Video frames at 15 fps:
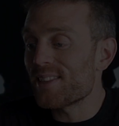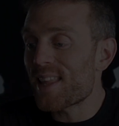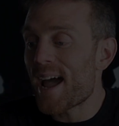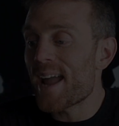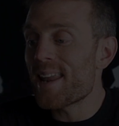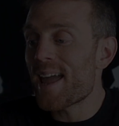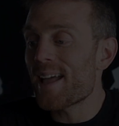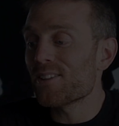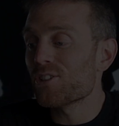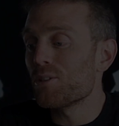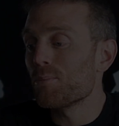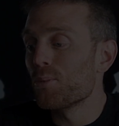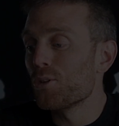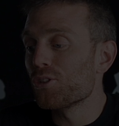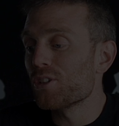9
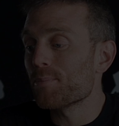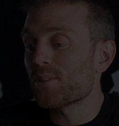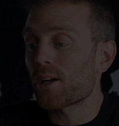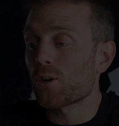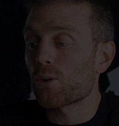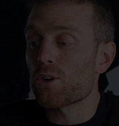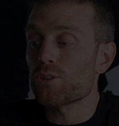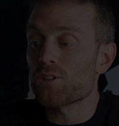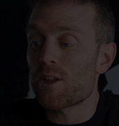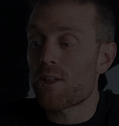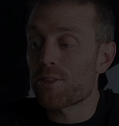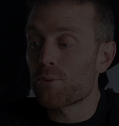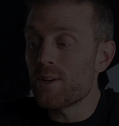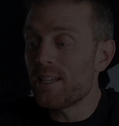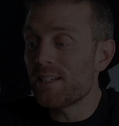handstand push-ups across
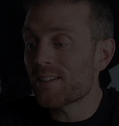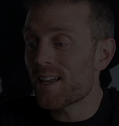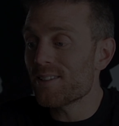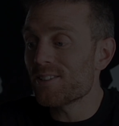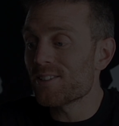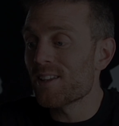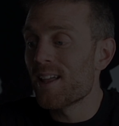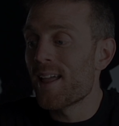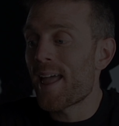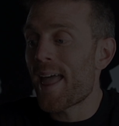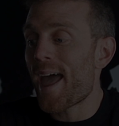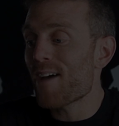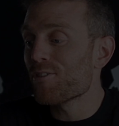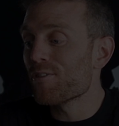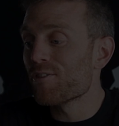3 sets,
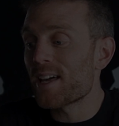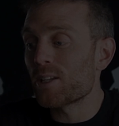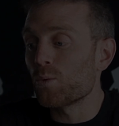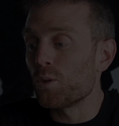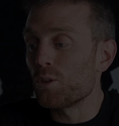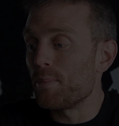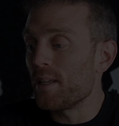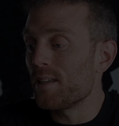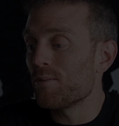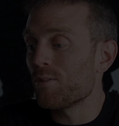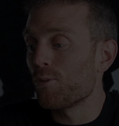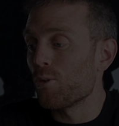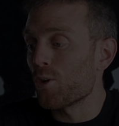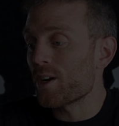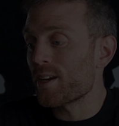half of that would be
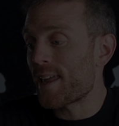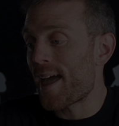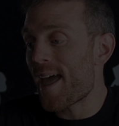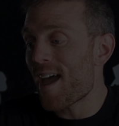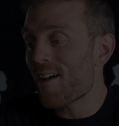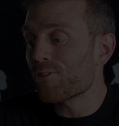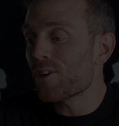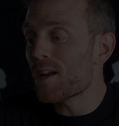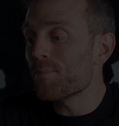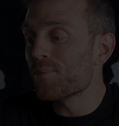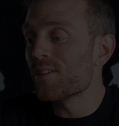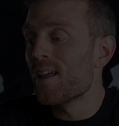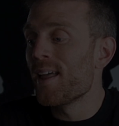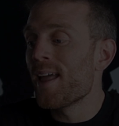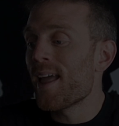4.5
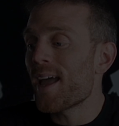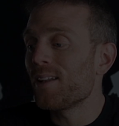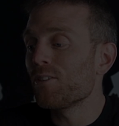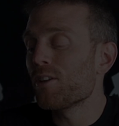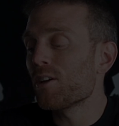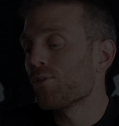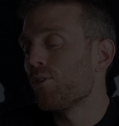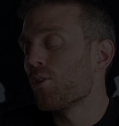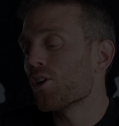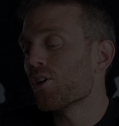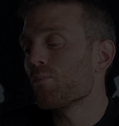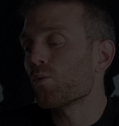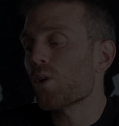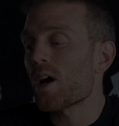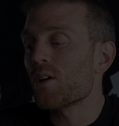reps, and
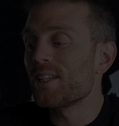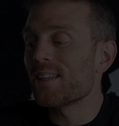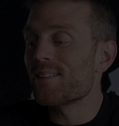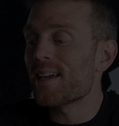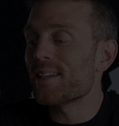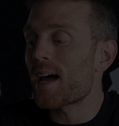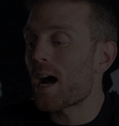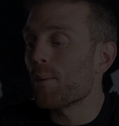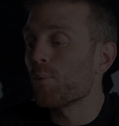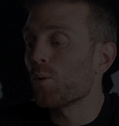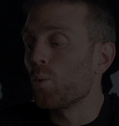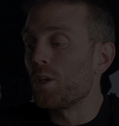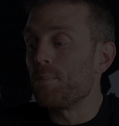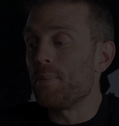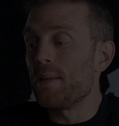therefore rounding that
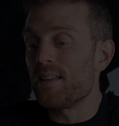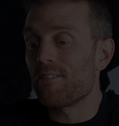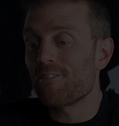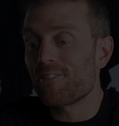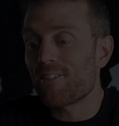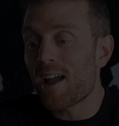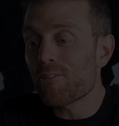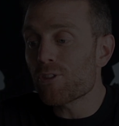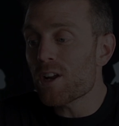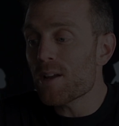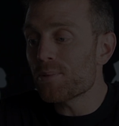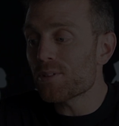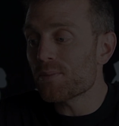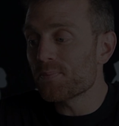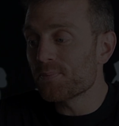up would be 5
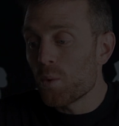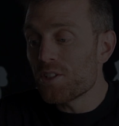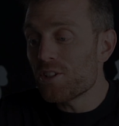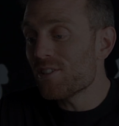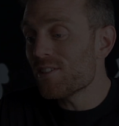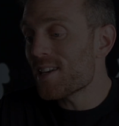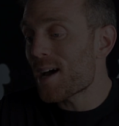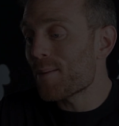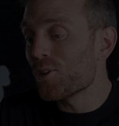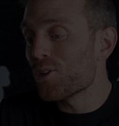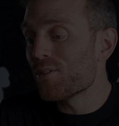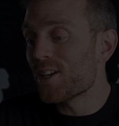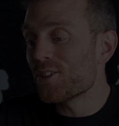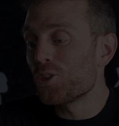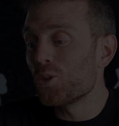reps, which is the
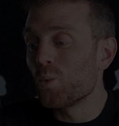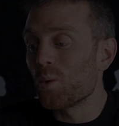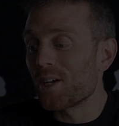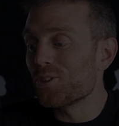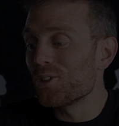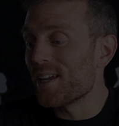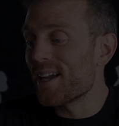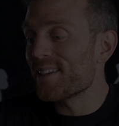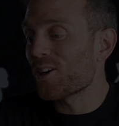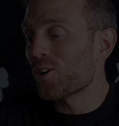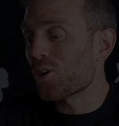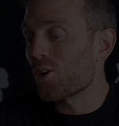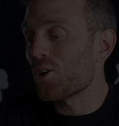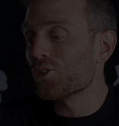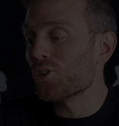number that you want to get
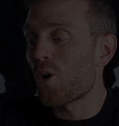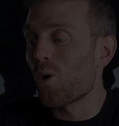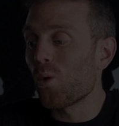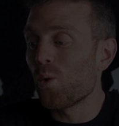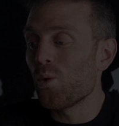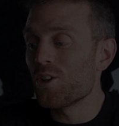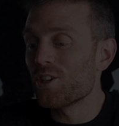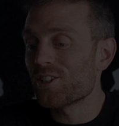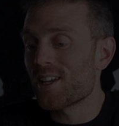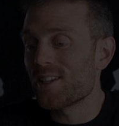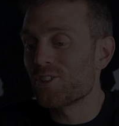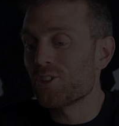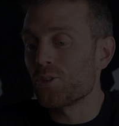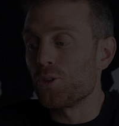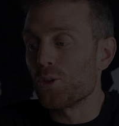across all
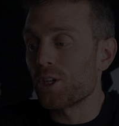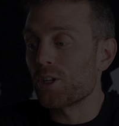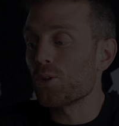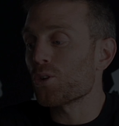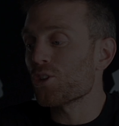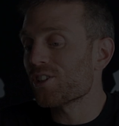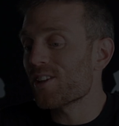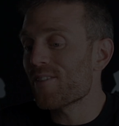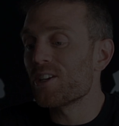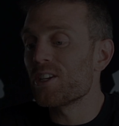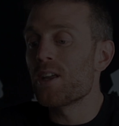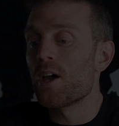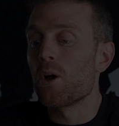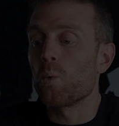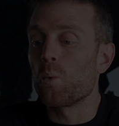sets during your
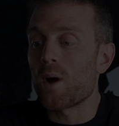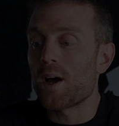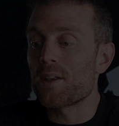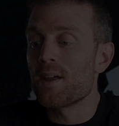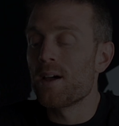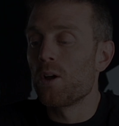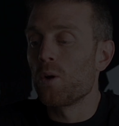7-1